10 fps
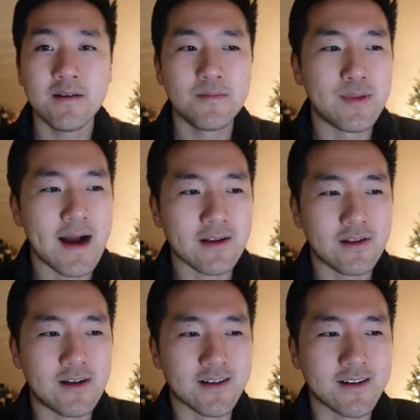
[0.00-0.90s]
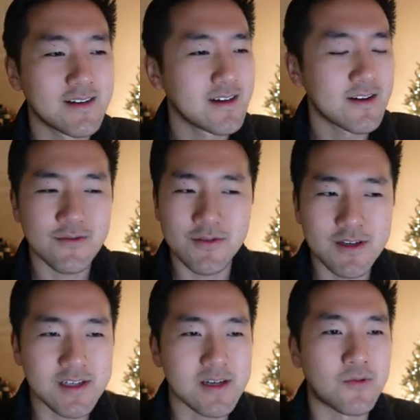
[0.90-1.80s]
Backlog,
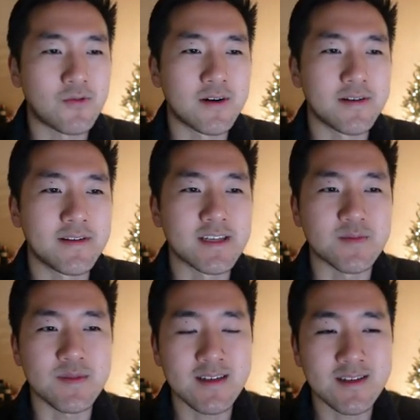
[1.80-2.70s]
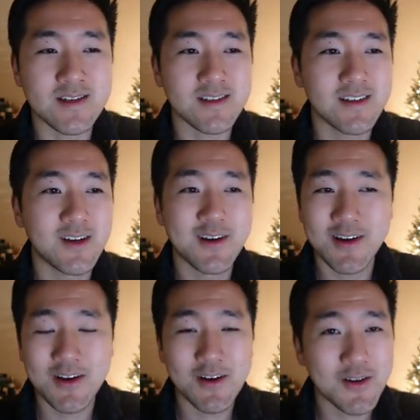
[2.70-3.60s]
really simple one. This means
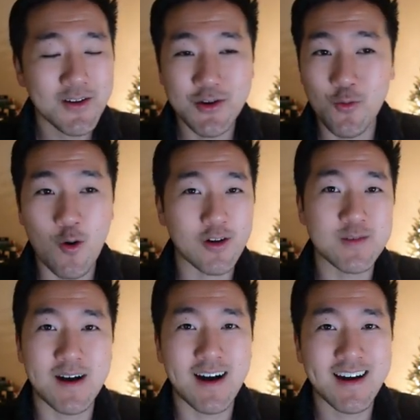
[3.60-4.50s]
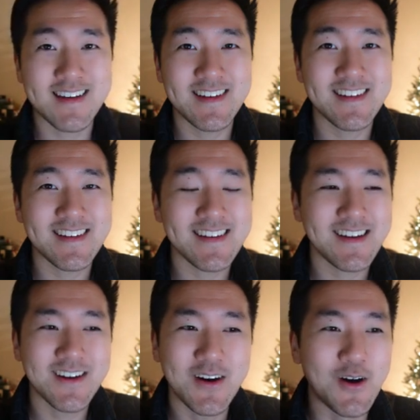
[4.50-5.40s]
your work is behind.
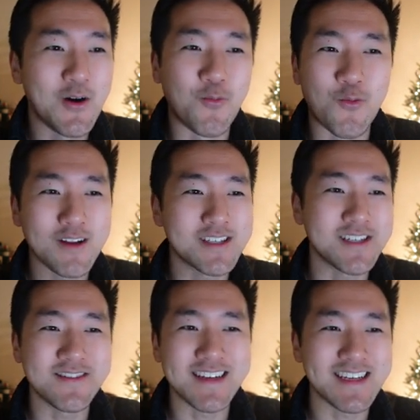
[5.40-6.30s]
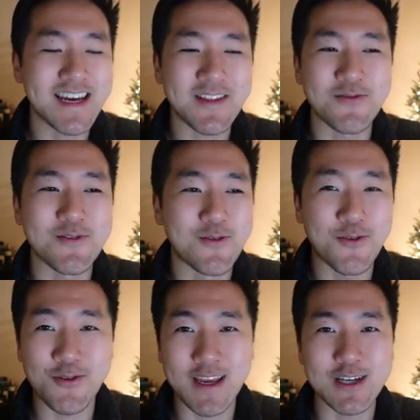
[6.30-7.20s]
What do you need to get through in
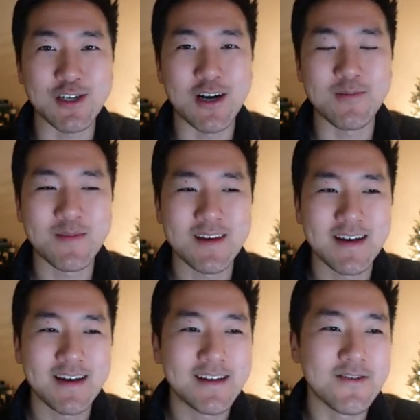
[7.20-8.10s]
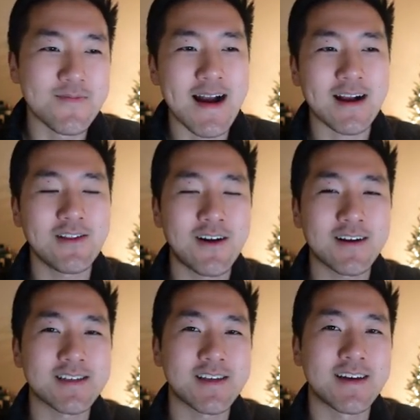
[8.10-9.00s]
order to catch up? Your backlog
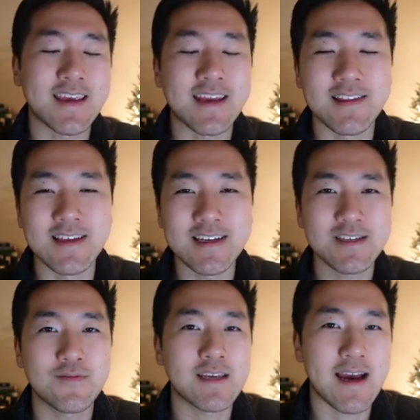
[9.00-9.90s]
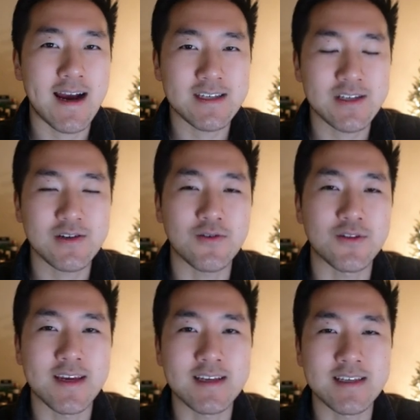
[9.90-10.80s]
is like a list of tasks or
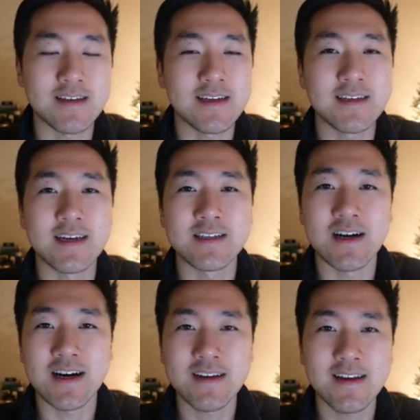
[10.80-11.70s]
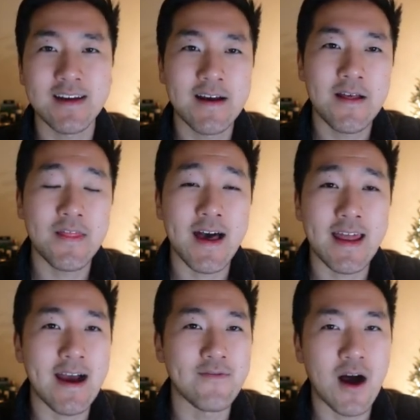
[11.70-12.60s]
things that need to get done
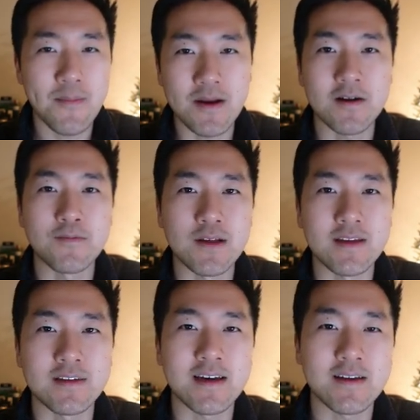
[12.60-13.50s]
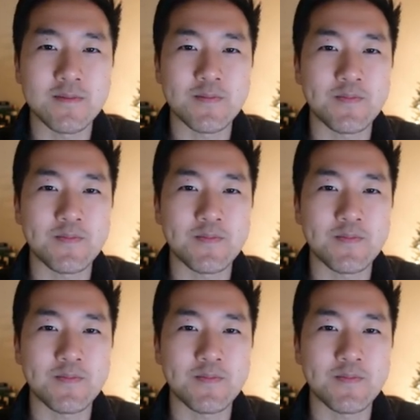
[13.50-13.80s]
that have not been completed yet.